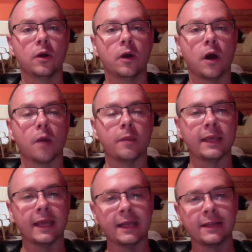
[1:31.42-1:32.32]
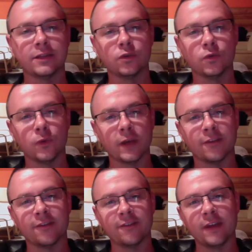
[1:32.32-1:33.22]
are beginning to get a
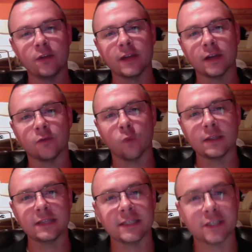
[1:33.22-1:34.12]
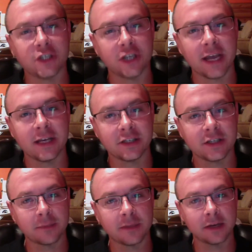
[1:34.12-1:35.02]
feeling of wanting to change
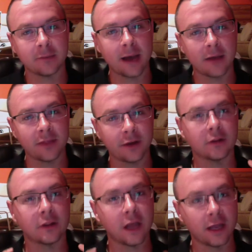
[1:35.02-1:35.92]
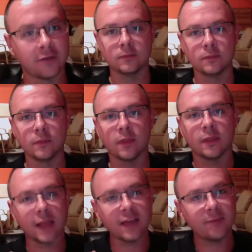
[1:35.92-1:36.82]
something about their life. The
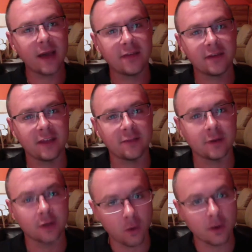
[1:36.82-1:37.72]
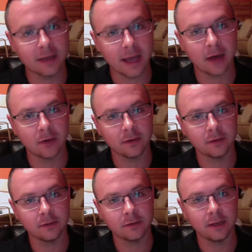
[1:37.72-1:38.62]
life path that they've been going down
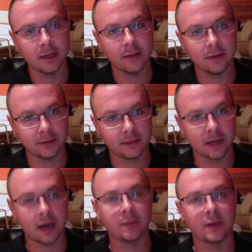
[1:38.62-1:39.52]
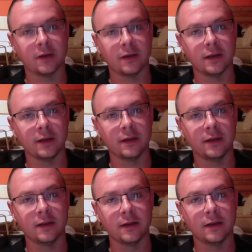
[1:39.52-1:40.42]
in this time period
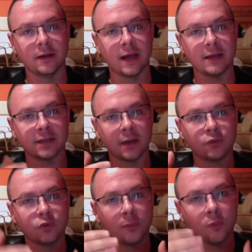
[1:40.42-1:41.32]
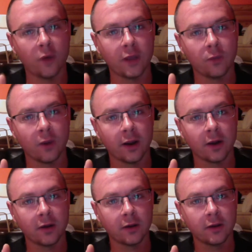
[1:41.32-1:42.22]
has come to a point where
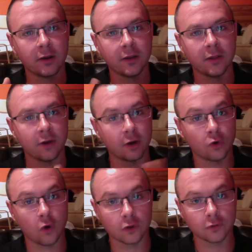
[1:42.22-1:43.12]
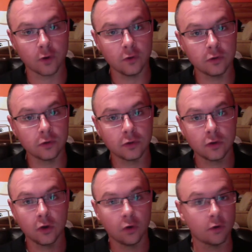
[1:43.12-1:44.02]
they're at a crossroads
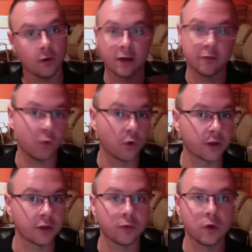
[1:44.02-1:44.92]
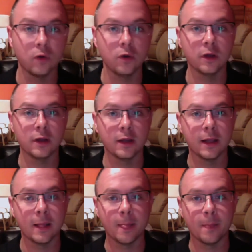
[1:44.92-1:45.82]
or they're at a fork in the road
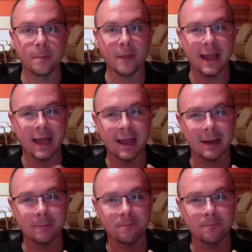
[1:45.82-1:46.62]
and